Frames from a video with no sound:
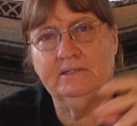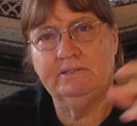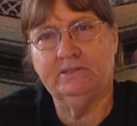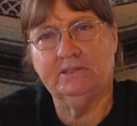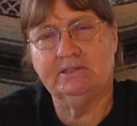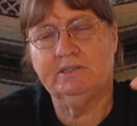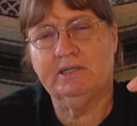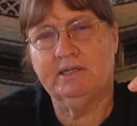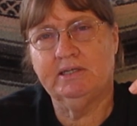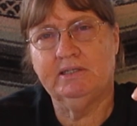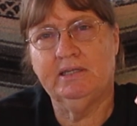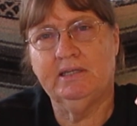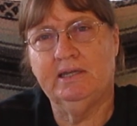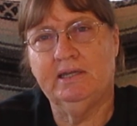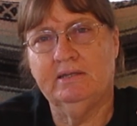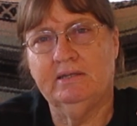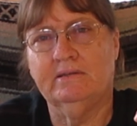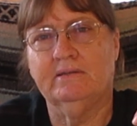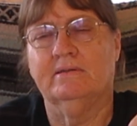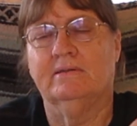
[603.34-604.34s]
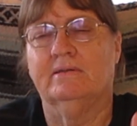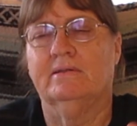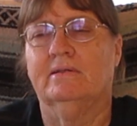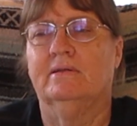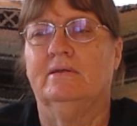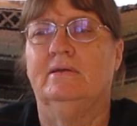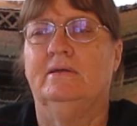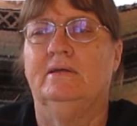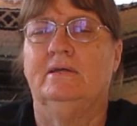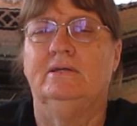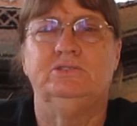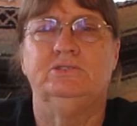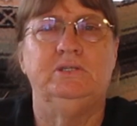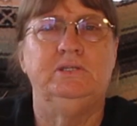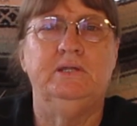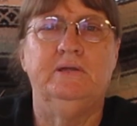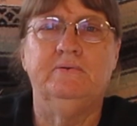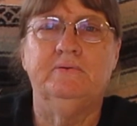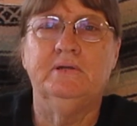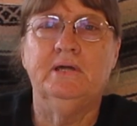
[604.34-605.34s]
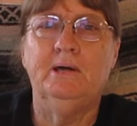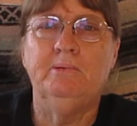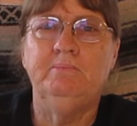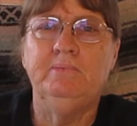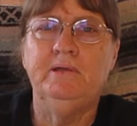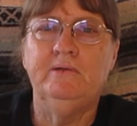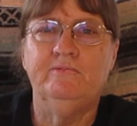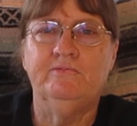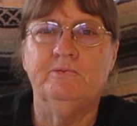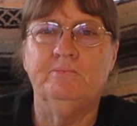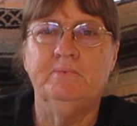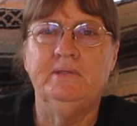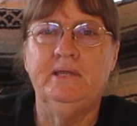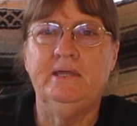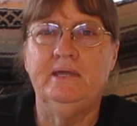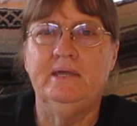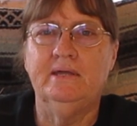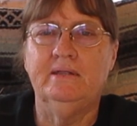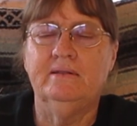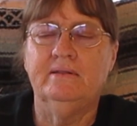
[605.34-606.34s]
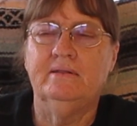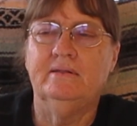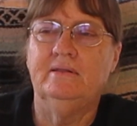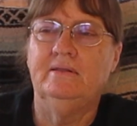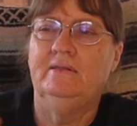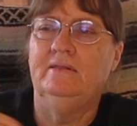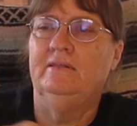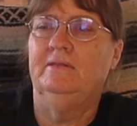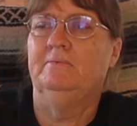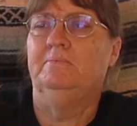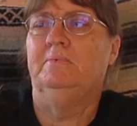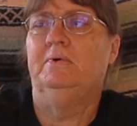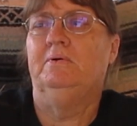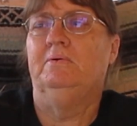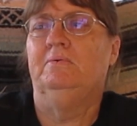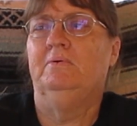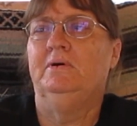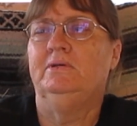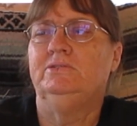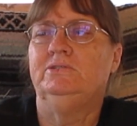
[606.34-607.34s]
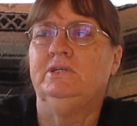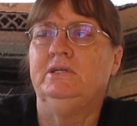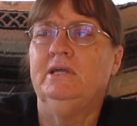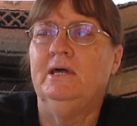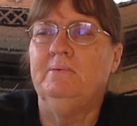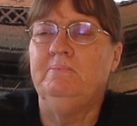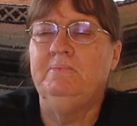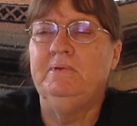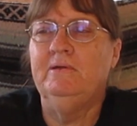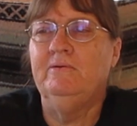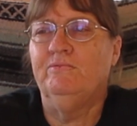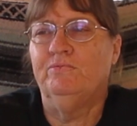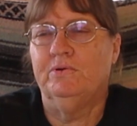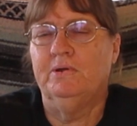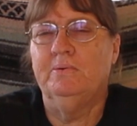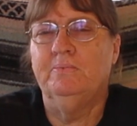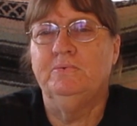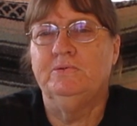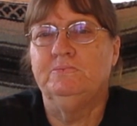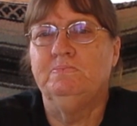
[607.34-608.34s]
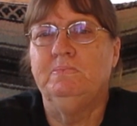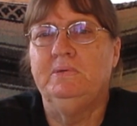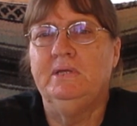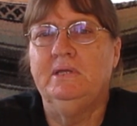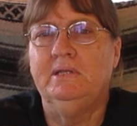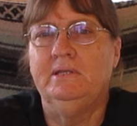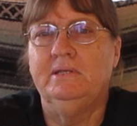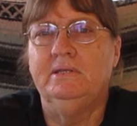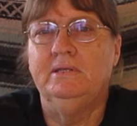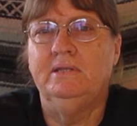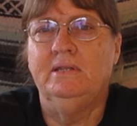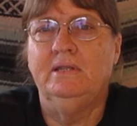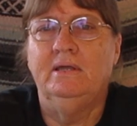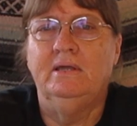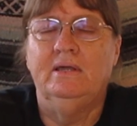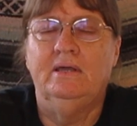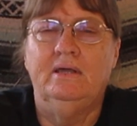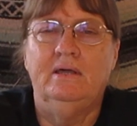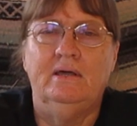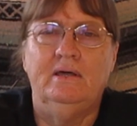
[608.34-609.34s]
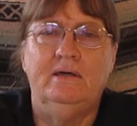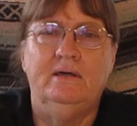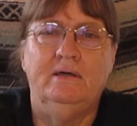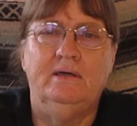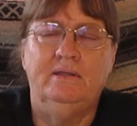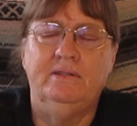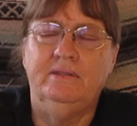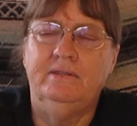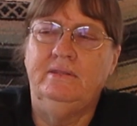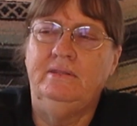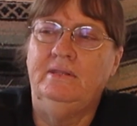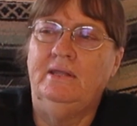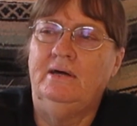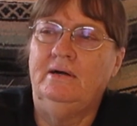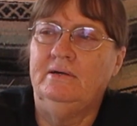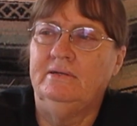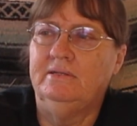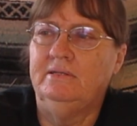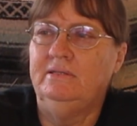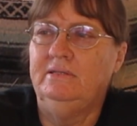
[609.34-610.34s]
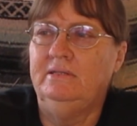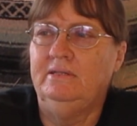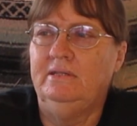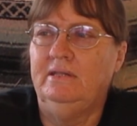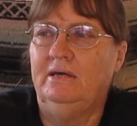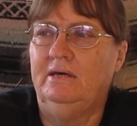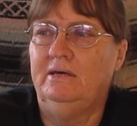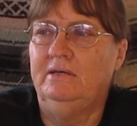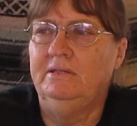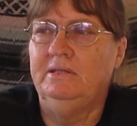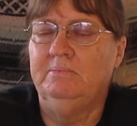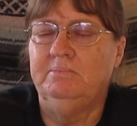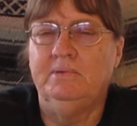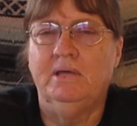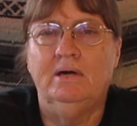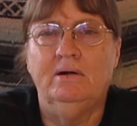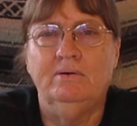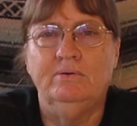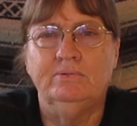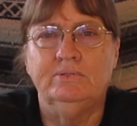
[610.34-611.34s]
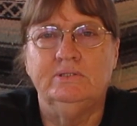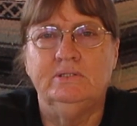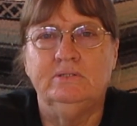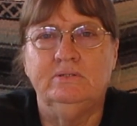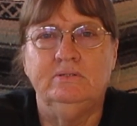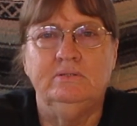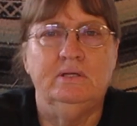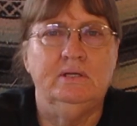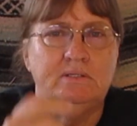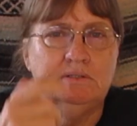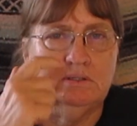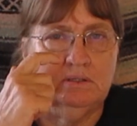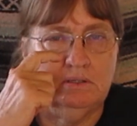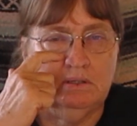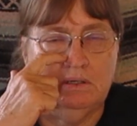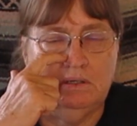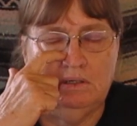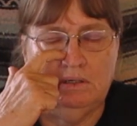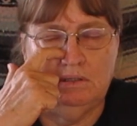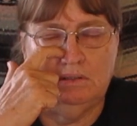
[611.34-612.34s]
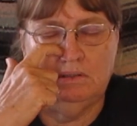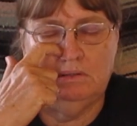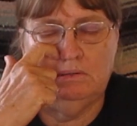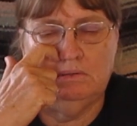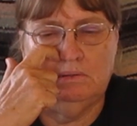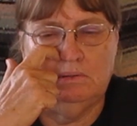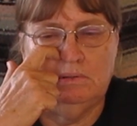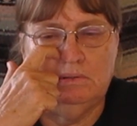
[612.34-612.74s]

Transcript: it just like that. She never got bit from that. But what she got bit from was being uh, knocking uh, them dogs into that uh,